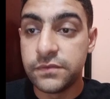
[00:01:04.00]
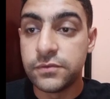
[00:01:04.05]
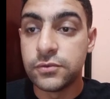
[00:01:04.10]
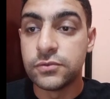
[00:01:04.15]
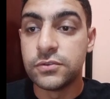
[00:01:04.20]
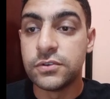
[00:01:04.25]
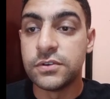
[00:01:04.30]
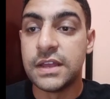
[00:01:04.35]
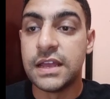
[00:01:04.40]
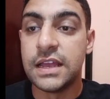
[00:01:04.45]
If
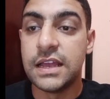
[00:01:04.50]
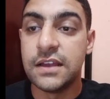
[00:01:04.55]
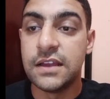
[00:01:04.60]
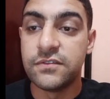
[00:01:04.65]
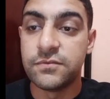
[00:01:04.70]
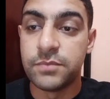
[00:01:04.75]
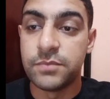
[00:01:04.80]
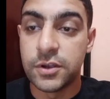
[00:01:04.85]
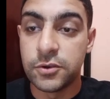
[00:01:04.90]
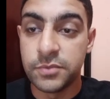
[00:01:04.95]
you don't
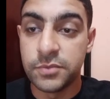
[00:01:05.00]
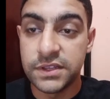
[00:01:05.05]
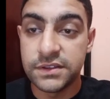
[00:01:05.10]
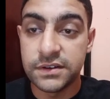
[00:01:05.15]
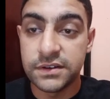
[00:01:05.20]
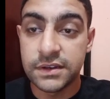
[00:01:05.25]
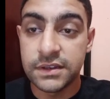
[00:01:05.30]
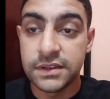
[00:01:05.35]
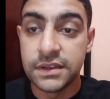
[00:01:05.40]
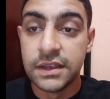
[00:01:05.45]
have
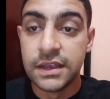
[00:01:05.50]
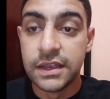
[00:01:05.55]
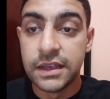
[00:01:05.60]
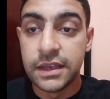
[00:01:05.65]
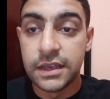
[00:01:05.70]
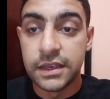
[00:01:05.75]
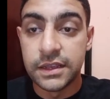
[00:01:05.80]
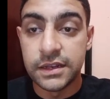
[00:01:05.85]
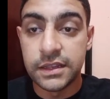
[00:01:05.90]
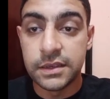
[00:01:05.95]
biometric
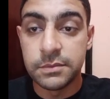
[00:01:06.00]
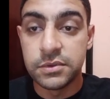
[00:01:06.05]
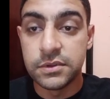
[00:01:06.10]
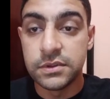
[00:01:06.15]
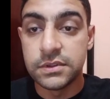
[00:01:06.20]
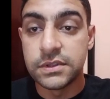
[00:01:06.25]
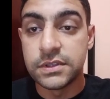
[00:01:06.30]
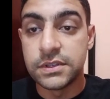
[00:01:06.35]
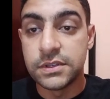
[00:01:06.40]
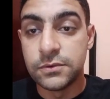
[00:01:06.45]

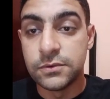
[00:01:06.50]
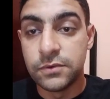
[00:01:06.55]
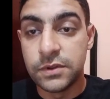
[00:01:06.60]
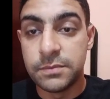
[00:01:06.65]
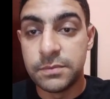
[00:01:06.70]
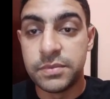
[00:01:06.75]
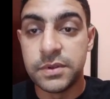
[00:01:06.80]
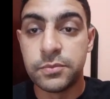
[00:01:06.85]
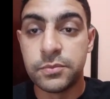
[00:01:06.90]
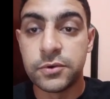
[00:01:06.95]
enabled, you
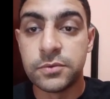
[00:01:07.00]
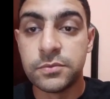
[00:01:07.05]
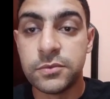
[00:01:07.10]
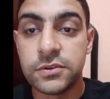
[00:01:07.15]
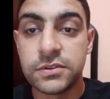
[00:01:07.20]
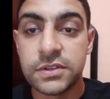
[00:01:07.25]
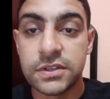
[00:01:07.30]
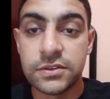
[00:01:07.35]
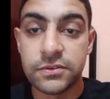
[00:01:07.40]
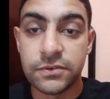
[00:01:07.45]
will be
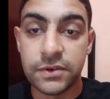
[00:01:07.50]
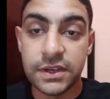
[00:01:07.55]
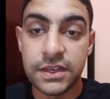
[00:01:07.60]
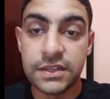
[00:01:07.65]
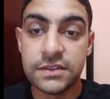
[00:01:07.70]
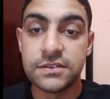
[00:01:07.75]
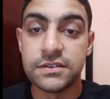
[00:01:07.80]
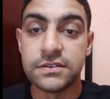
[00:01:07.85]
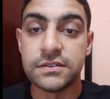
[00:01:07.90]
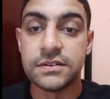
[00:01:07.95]
prompted to
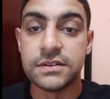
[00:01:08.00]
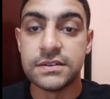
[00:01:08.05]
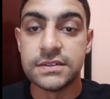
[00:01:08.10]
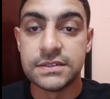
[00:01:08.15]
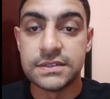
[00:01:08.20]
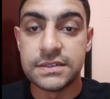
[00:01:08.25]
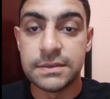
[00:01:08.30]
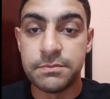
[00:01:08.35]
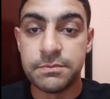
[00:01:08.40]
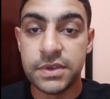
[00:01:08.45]
enter
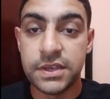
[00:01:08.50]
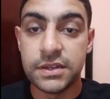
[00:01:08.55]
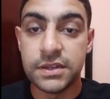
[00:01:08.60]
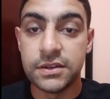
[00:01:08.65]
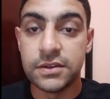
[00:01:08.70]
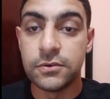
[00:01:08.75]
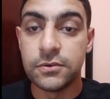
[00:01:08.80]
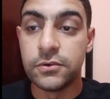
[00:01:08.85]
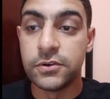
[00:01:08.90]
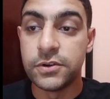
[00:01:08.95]
the
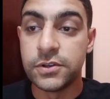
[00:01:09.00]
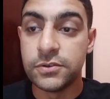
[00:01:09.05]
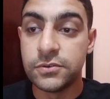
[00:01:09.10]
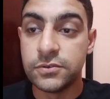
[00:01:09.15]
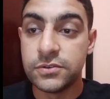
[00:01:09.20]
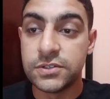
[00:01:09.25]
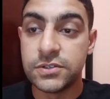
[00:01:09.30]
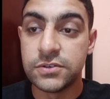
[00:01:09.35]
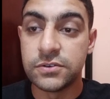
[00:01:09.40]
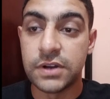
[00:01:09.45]
PIN or
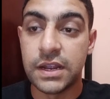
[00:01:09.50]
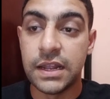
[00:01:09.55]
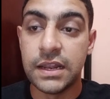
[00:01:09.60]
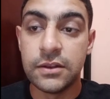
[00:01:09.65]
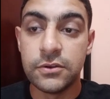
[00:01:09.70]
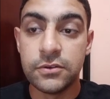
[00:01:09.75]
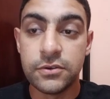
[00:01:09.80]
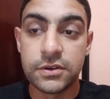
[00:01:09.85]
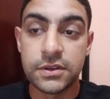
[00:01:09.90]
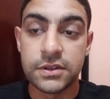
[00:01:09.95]
use your
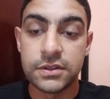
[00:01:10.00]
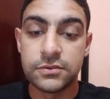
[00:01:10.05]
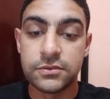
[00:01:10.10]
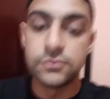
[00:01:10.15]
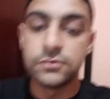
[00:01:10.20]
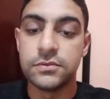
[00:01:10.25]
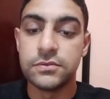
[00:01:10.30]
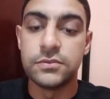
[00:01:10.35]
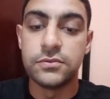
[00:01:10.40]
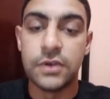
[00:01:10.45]
unlock
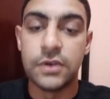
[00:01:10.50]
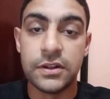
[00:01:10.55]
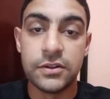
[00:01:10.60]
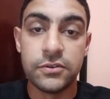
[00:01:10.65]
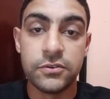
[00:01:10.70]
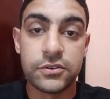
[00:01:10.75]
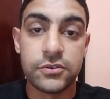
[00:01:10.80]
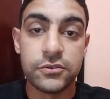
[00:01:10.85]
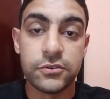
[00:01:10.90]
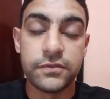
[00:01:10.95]
to
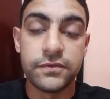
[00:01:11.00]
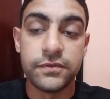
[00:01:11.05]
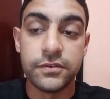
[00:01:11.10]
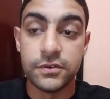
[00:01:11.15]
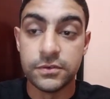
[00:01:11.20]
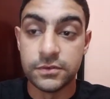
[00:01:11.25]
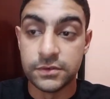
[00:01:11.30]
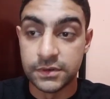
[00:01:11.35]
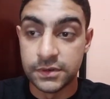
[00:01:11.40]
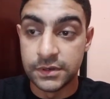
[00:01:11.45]
unlock your
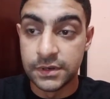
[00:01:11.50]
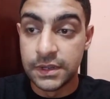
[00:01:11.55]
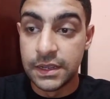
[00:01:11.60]
phone.